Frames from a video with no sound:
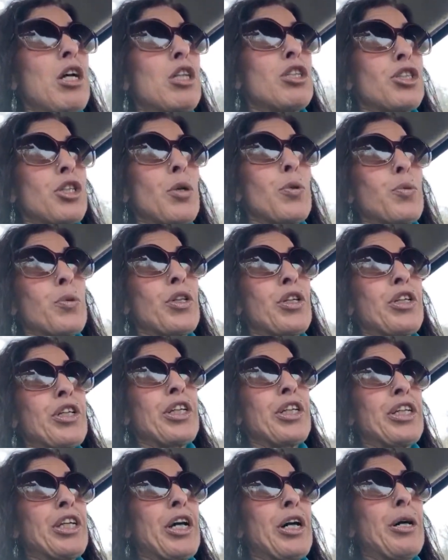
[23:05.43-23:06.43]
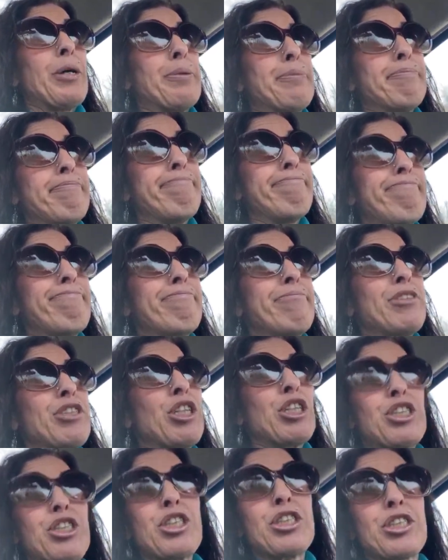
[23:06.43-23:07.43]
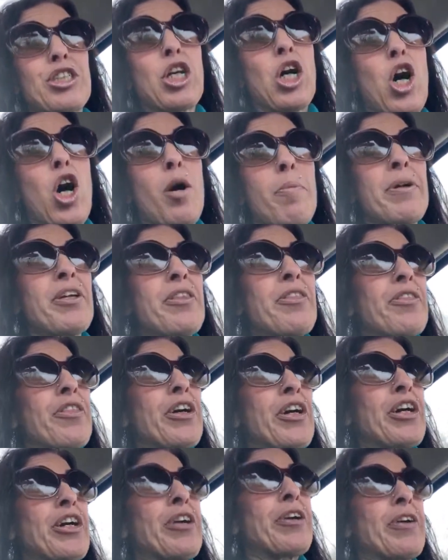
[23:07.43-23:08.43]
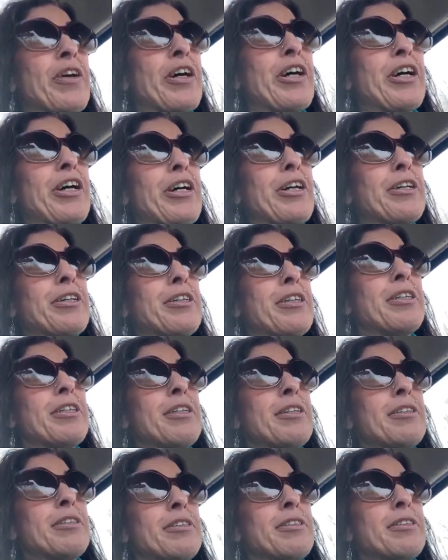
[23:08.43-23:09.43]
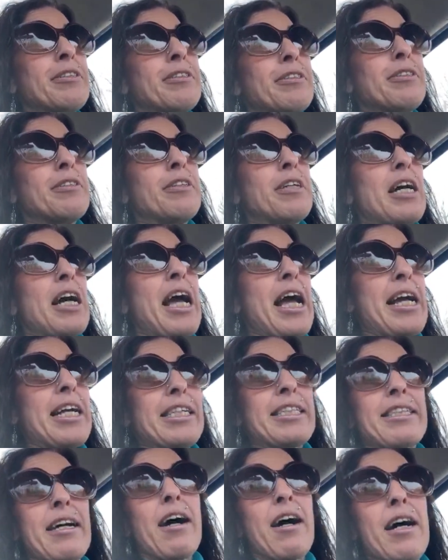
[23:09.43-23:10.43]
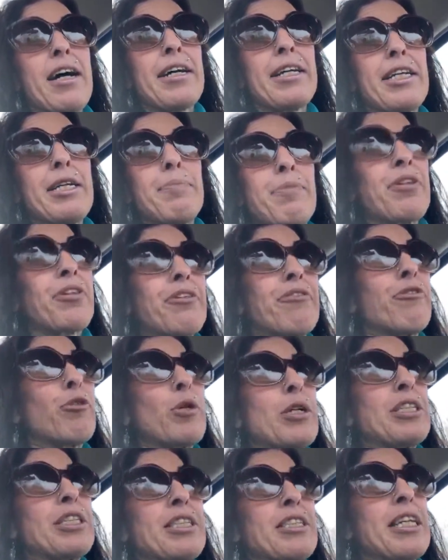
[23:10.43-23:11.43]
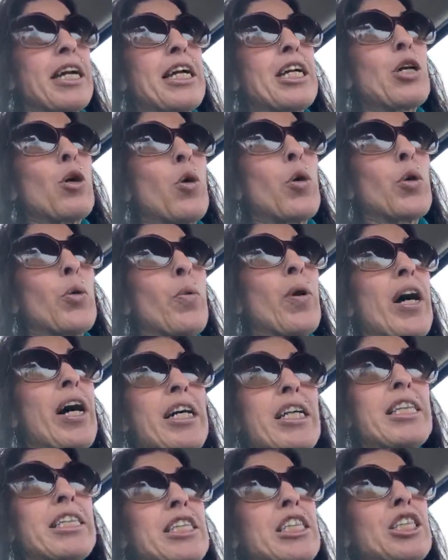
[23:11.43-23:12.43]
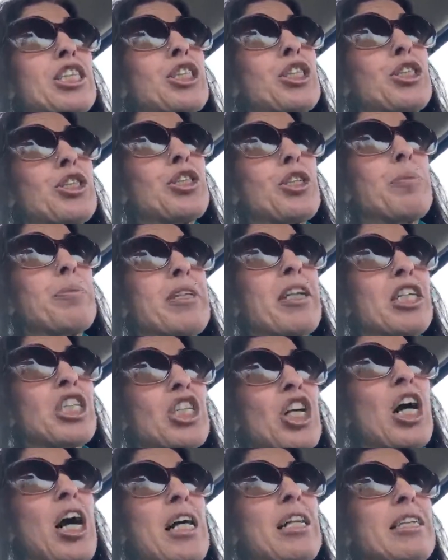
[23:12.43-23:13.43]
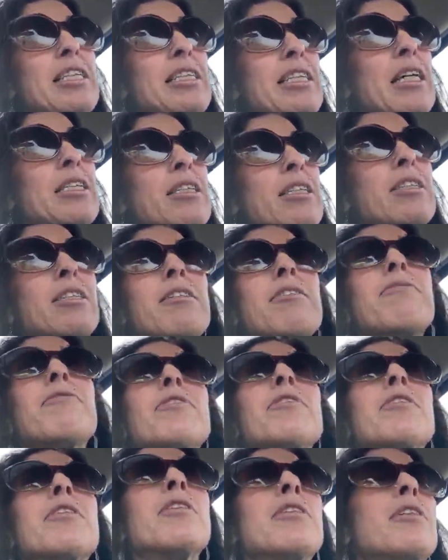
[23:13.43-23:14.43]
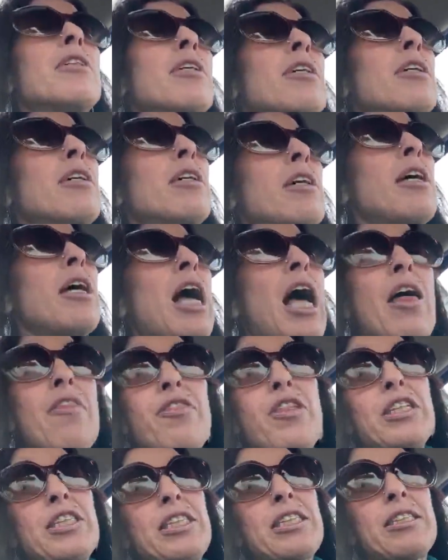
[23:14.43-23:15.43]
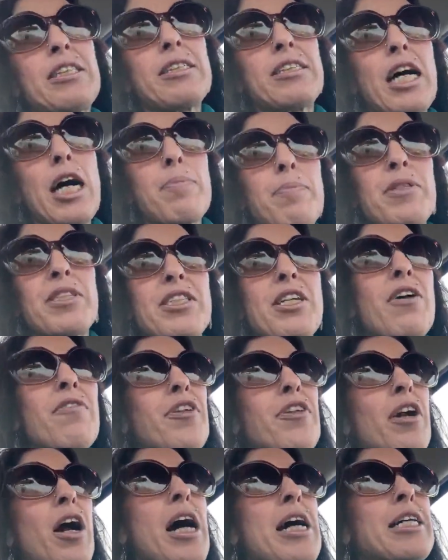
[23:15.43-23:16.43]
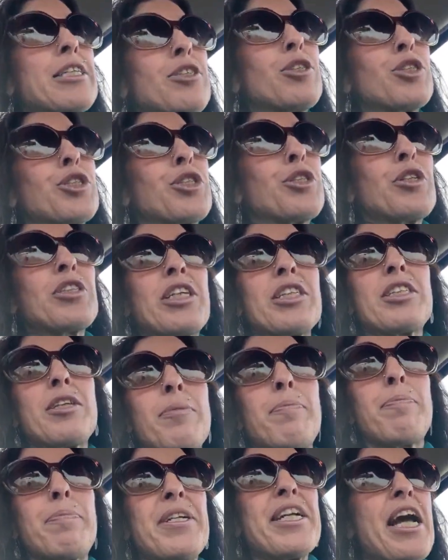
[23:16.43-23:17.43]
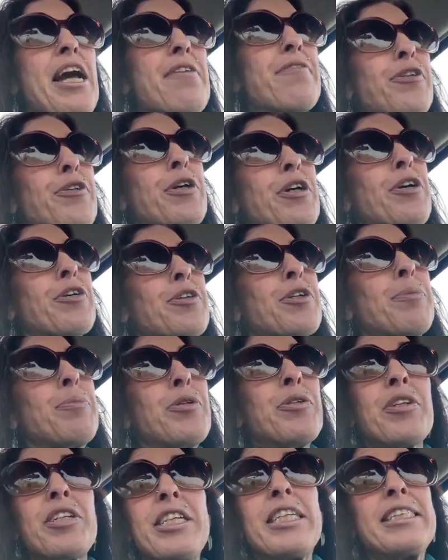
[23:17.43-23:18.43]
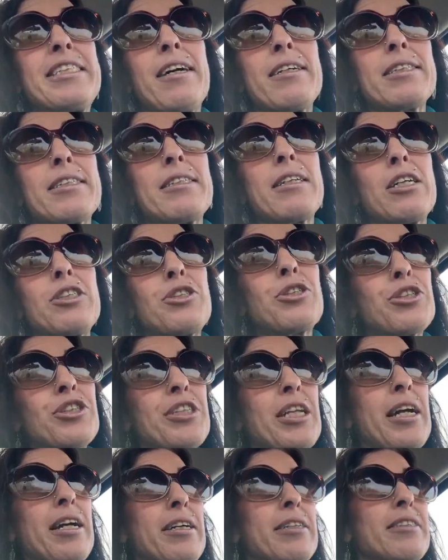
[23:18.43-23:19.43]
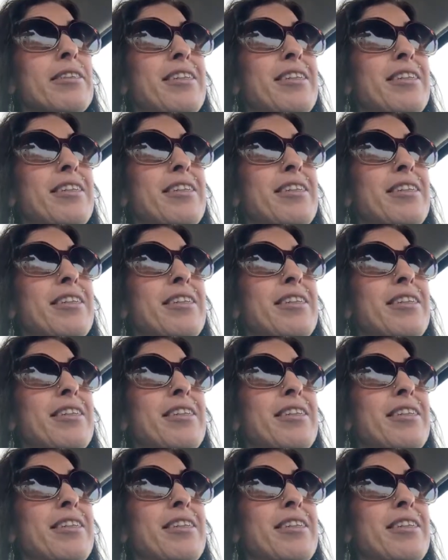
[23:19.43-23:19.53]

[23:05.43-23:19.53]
So really, you're just calming their anxiety, but the voices ain't going away, and it's usually because they're highly sensitive. And this is the type of stuff that I understood that the behavioral health community doesn't understand.